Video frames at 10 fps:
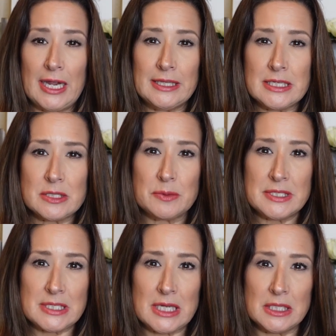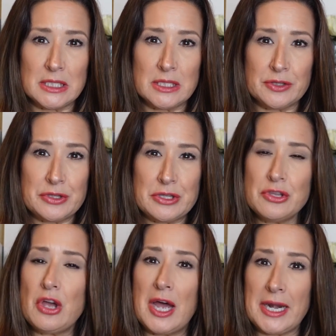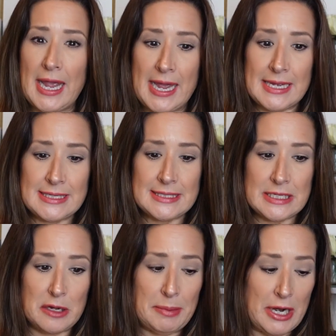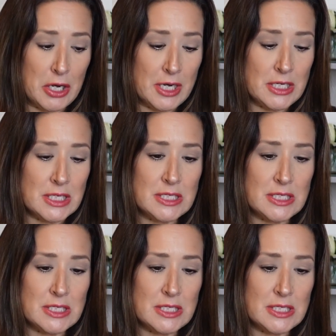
This one's a, not as apparent.